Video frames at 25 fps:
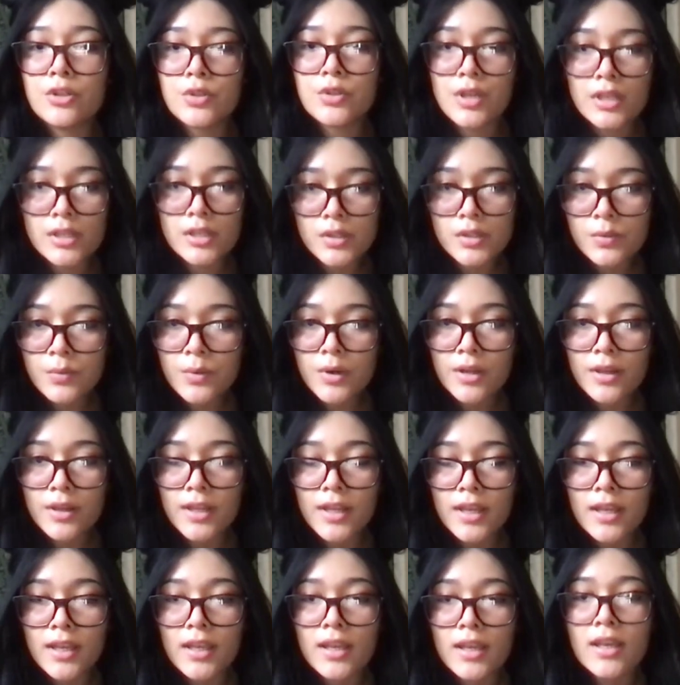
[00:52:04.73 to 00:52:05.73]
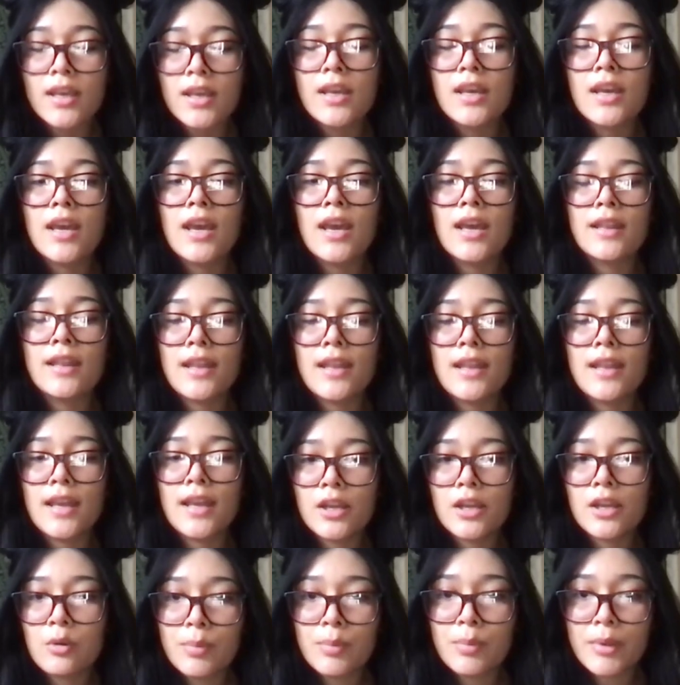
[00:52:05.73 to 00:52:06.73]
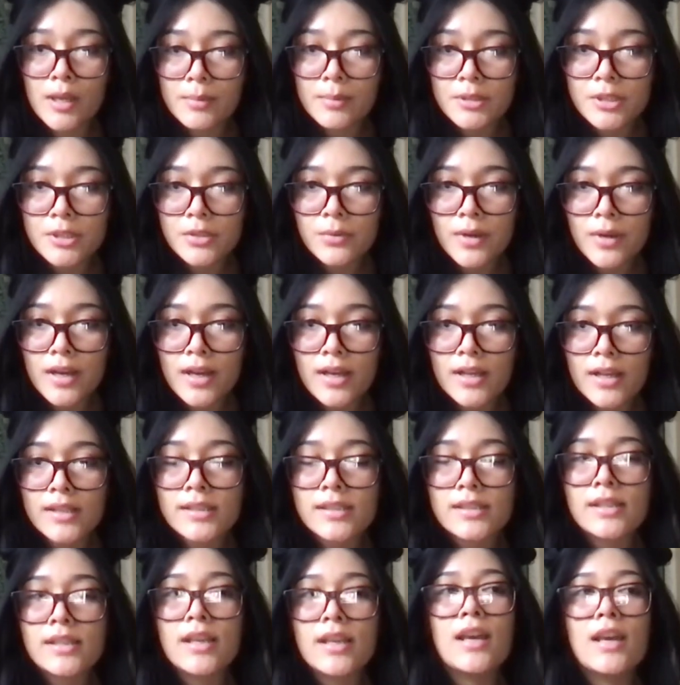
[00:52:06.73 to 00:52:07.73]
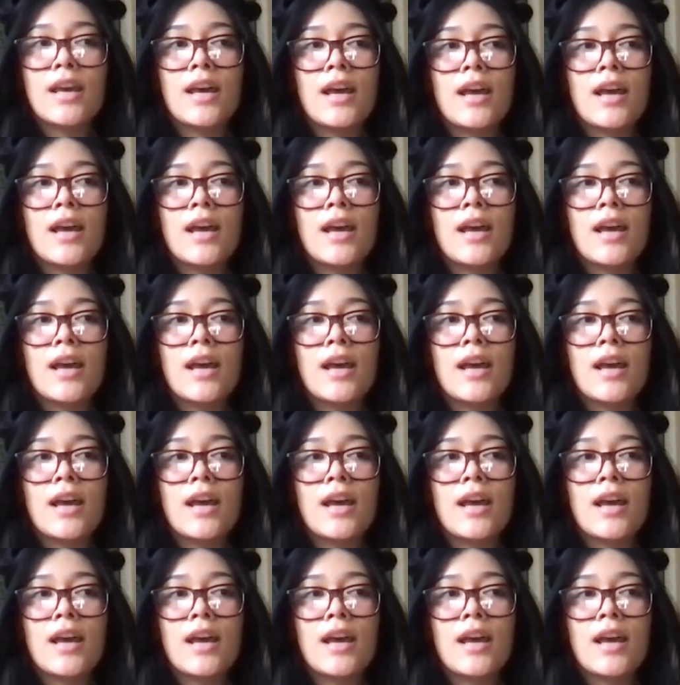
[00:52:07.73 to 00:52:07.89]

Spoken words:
trustworthy and they can open up to us